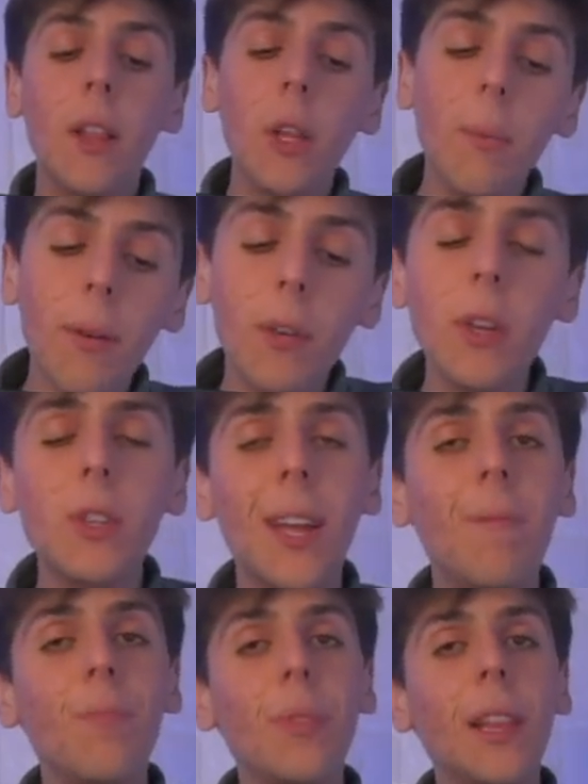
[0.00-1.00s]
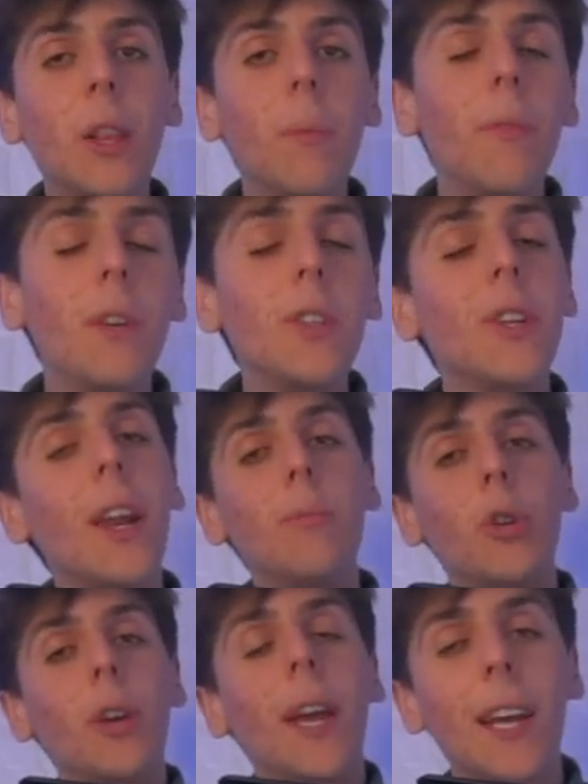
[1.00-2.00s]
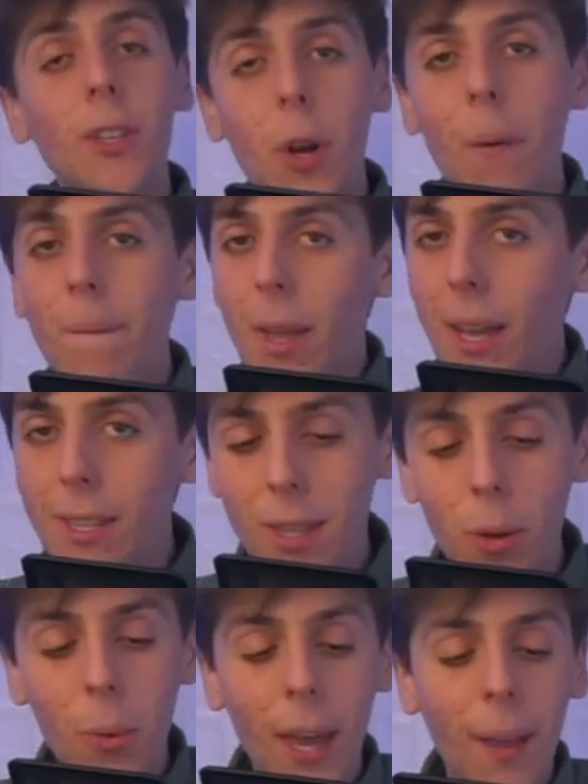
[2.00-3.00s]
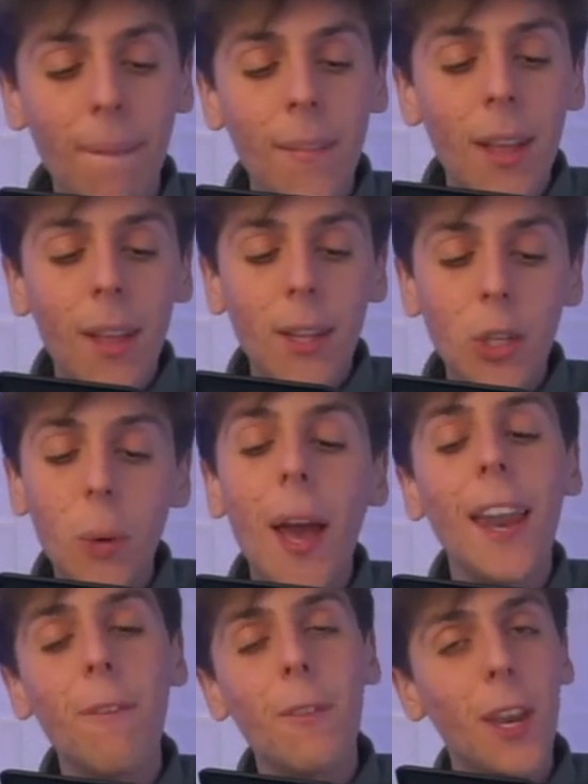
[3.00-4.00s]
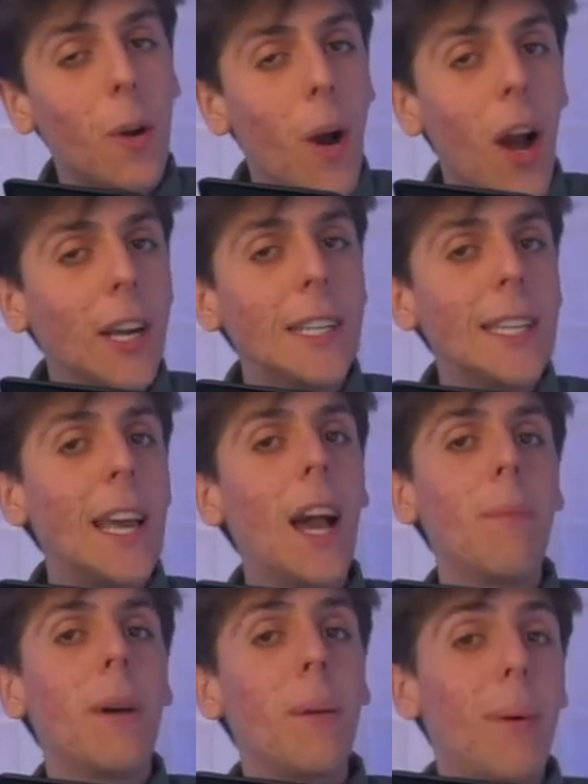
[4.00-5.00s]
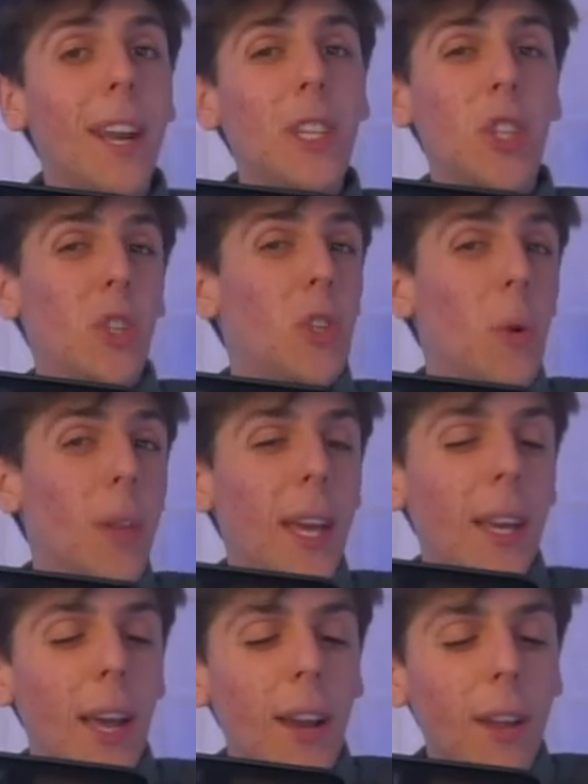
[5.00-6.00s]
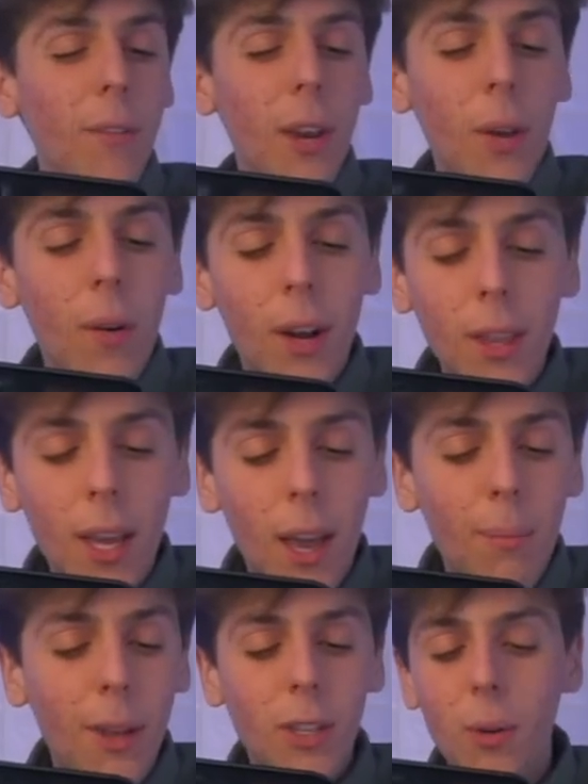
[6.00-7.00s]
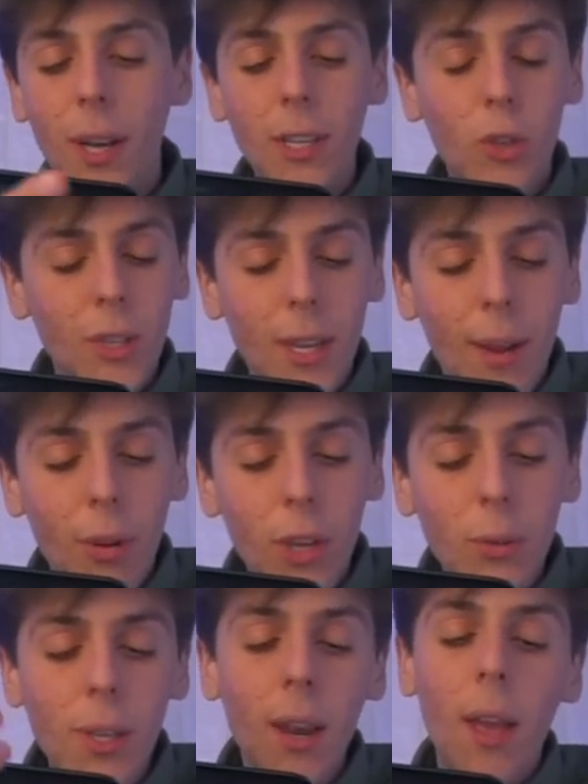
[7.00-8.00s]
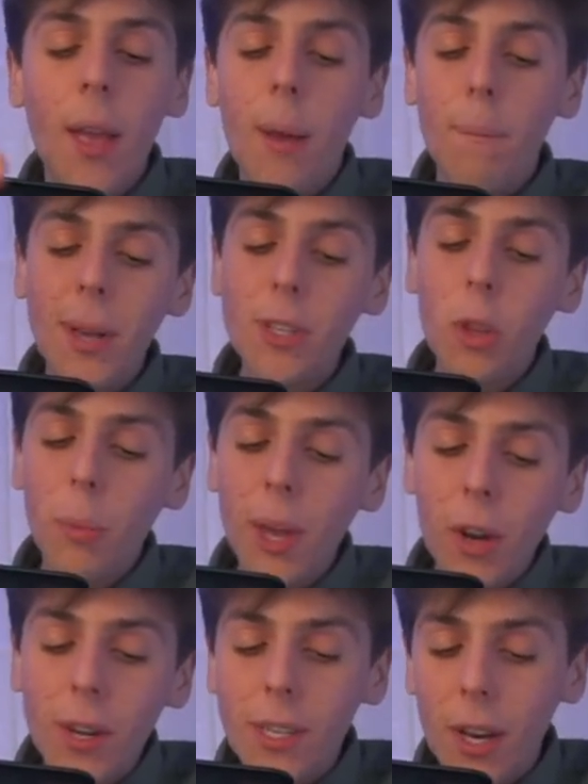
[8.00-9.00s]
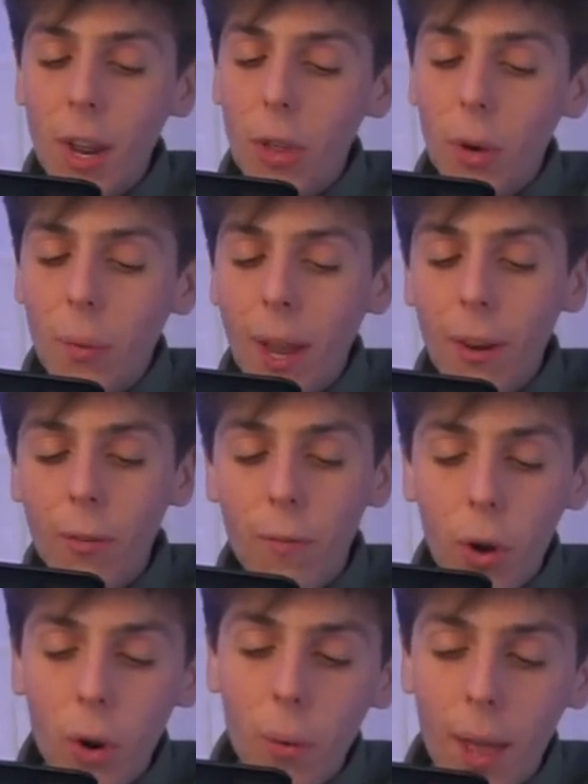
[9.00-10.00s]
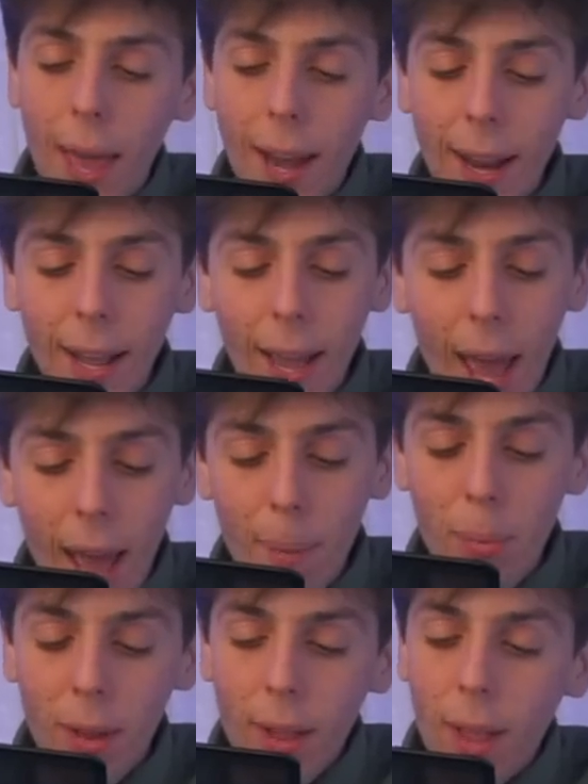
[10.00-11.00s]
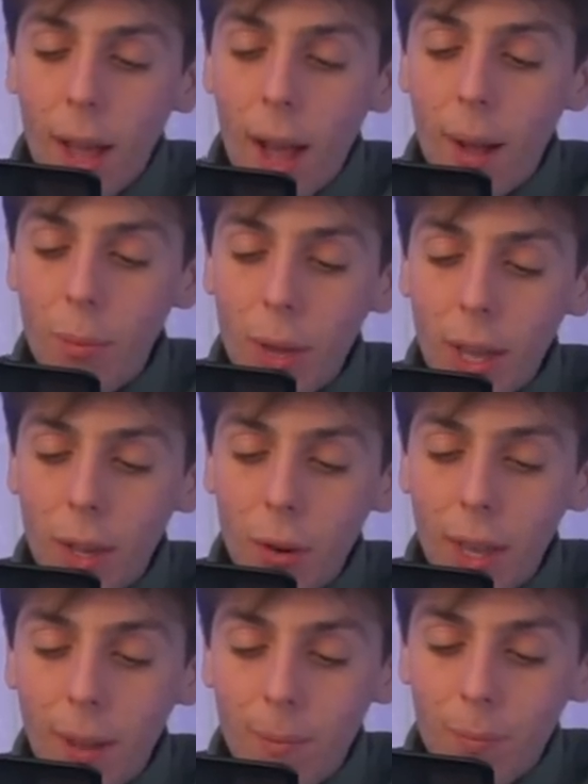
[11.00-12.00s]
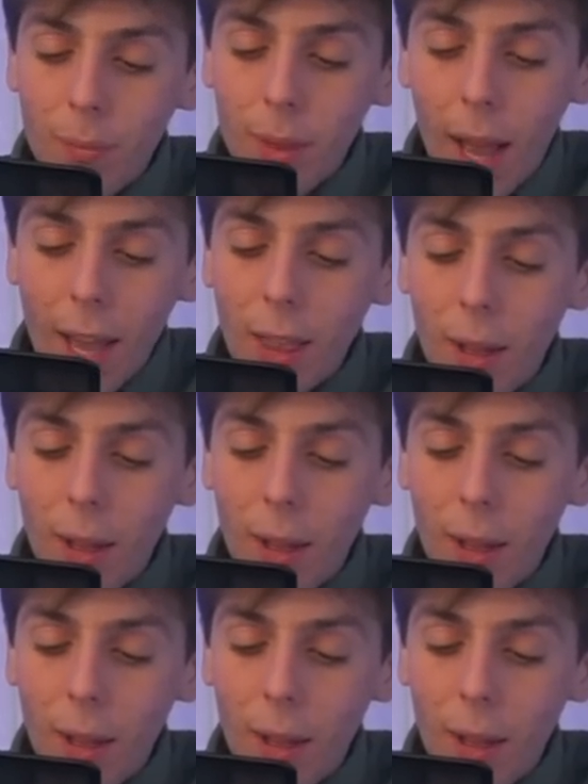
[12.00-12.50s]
LumaFusion, LumaFusion, I'm sure you guys know it's the way to edit video on the iPad, but I just don't like editing video on the iPad, so I just never use it. Pixelmator is another great photo editing app. Um, you can literally I